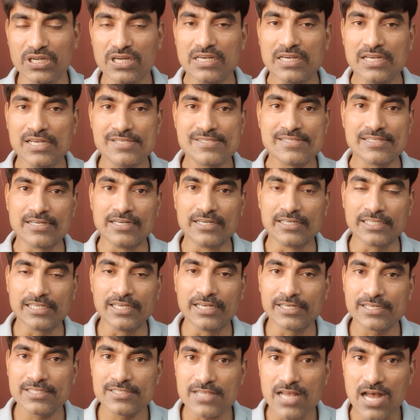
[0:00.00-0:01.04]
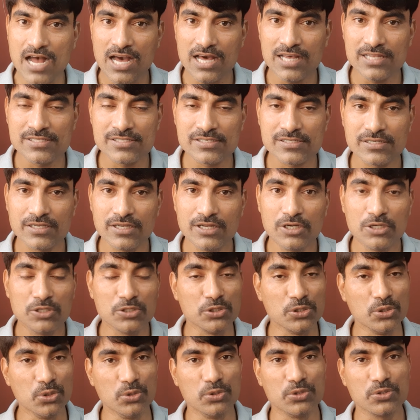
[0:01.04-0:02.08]
Unless and until it is asked,
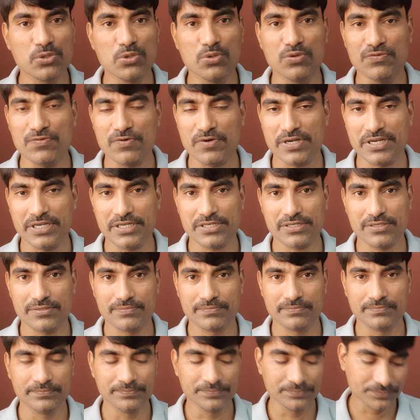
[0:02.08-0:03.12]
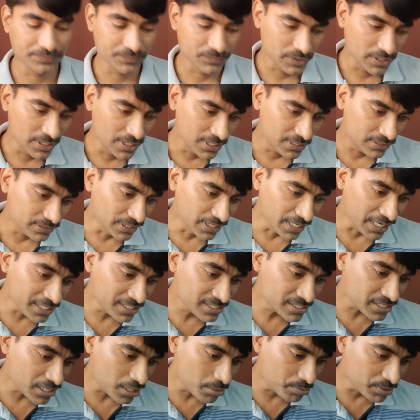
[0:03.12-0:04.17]
don't go for it. The
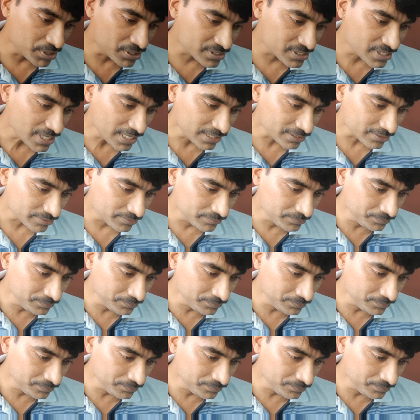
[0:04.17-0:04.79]
next tip is that